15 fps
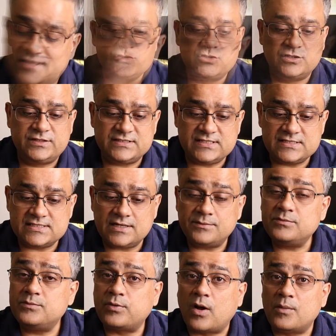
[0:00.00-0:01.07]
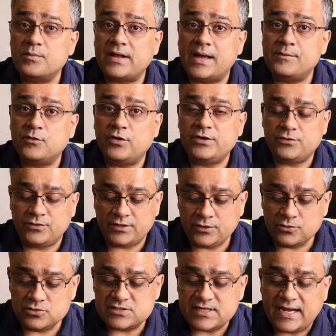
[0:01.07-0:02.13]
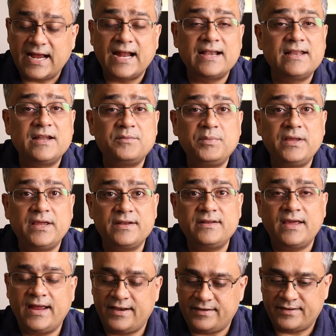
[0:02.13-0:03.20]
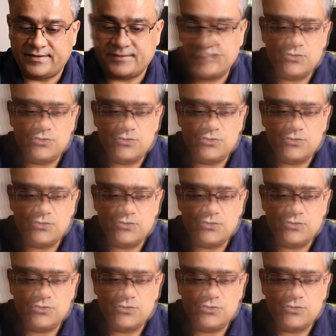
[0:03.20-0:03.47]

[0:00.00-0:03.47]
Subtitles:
So this is the prompt I'm going to use, and let me hit enter.